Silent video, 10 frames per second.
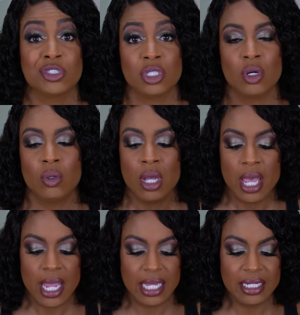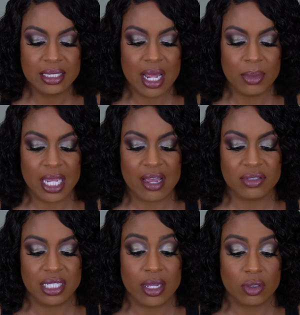So anytime they have
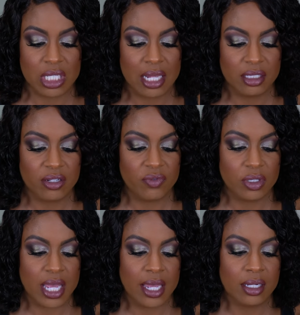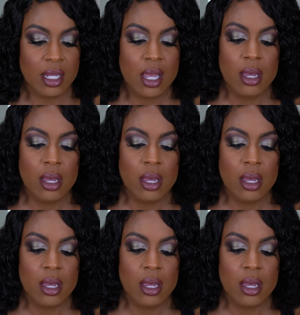sales, I'll look for that.